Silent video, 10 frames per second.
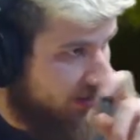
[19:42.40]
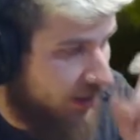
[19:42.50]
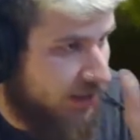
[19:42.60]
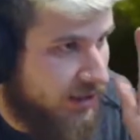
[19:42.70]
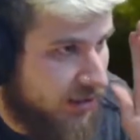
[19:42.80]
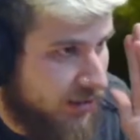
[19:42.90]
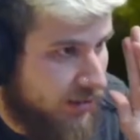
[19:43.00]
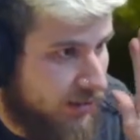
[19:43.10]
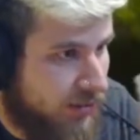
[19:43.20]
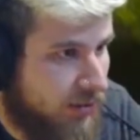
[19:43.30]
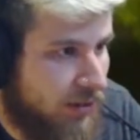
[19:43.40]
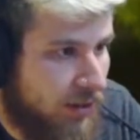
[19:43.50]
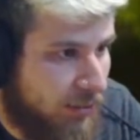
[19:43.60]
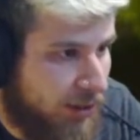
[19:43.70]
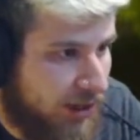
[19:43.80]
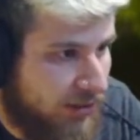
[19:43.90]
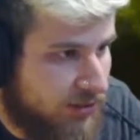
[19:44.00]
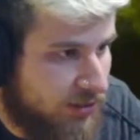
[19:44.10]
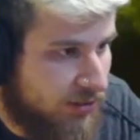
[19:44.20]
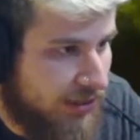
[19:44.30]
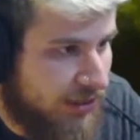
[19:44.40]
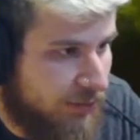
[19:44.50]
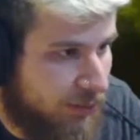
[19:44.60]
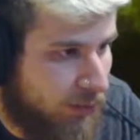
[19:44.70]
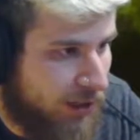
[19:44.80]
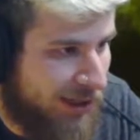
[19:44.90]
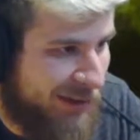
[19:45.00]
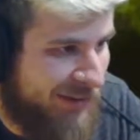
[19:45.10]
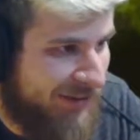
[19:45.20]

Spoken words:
It's the Balenos crates that we want.